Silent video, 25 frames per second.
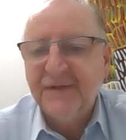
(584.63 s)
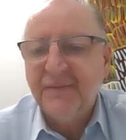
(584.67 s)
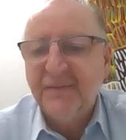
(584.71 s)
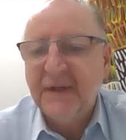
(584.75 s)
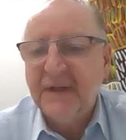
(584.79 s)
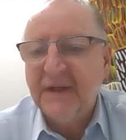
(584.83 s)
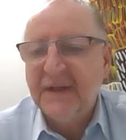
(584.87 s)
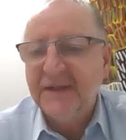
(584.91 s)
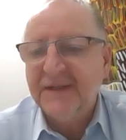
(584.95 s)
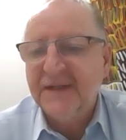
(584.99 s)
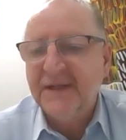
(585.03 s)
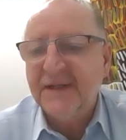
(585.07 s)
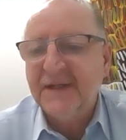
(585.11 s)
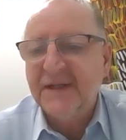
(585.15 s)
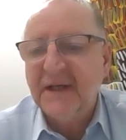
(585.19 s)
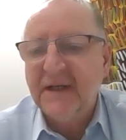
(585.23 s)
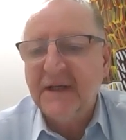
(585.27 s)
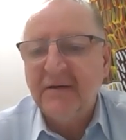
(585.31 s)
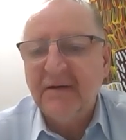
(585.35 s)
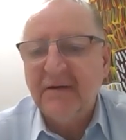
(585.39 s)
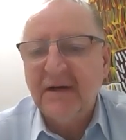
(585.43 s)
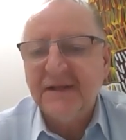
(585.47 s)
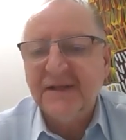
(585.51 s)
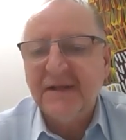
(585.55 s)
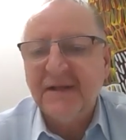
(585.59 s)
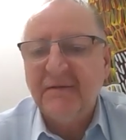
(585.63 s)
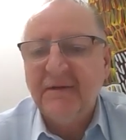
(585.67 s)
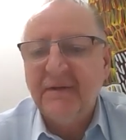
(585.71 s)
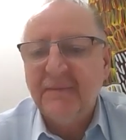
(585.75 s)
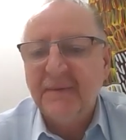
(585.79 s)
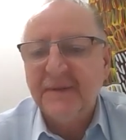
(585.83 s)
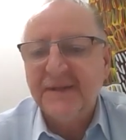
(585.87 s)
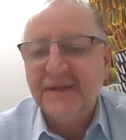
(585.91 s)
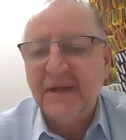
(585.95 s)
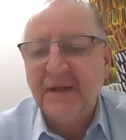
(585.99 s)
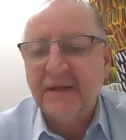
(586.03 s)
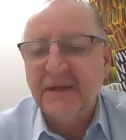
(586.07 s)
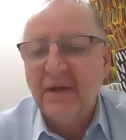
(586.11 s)
been consistently around
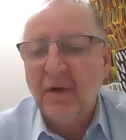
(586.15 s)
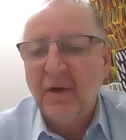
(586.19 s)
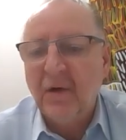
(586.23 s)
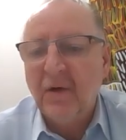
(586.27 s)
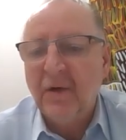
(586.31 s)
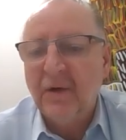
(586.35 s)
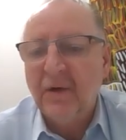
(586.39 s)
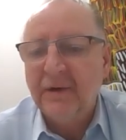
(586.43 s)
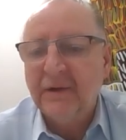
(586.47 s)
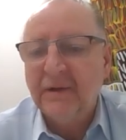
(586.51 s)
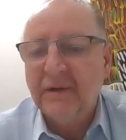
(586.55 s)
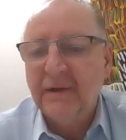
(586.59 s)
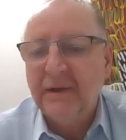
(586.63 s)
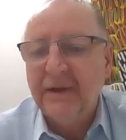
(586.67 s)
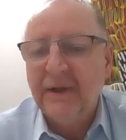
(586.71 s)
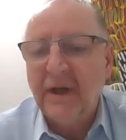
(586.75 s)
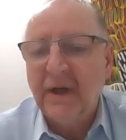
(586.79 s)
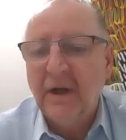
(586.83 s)
70% on,